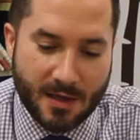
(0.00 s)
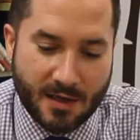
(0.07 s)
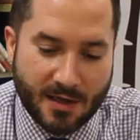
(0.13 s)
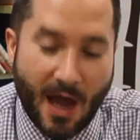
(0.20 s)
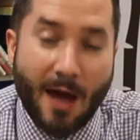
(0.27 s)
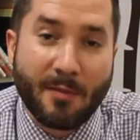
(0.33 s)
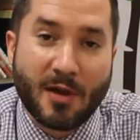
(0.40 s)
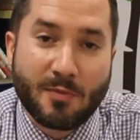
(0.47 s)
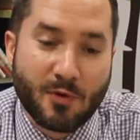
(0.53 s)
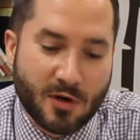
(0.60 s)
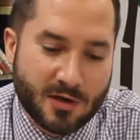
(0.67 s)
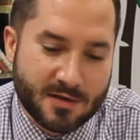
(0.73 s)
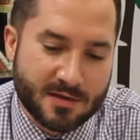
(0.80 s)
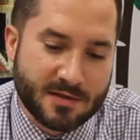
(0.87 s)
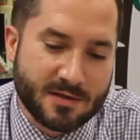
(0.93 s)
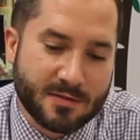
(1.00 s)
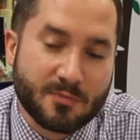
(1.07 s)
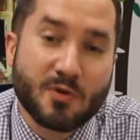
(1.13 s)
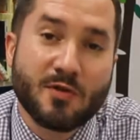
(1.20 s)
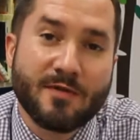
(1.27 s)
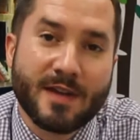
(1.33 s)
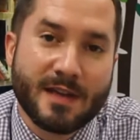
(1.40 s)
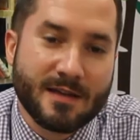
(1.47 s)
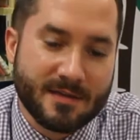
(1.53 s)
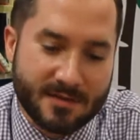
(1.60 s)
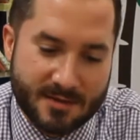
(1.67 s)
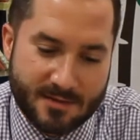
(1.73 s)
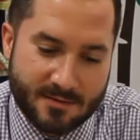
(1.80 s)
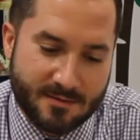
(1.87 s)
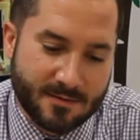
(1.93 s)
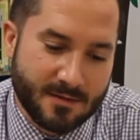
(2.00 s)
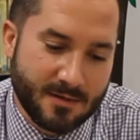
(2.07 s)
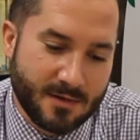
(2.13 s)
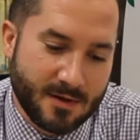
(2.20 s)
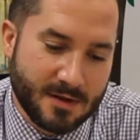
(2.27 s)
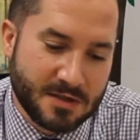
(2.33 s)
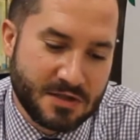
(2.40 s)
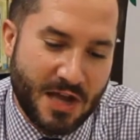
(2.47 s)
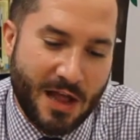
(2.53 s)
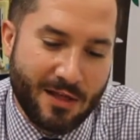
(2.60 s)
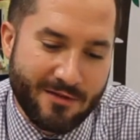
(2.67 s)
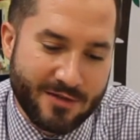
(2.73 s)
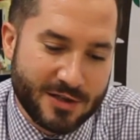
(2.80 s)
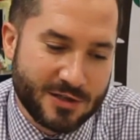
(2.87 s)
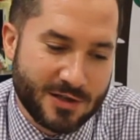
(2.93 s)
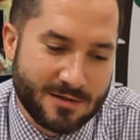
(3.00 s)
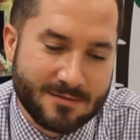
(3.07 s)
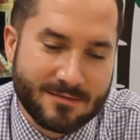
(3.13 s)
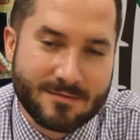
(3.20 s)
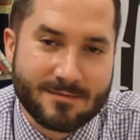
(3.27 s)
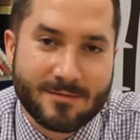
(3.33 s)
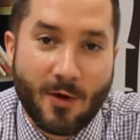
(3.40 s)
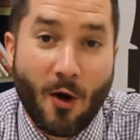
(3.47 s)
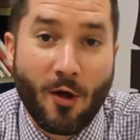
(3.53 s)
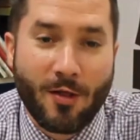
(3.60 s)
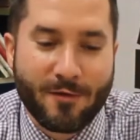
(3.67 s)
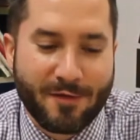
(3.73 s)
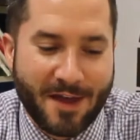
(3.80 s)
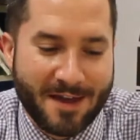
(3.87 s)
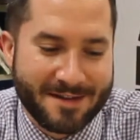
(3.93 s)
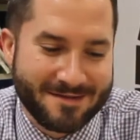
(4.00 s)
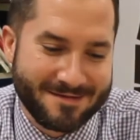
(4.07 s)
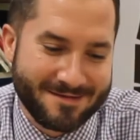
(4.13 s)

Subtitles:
comic books, movies, television, all of that.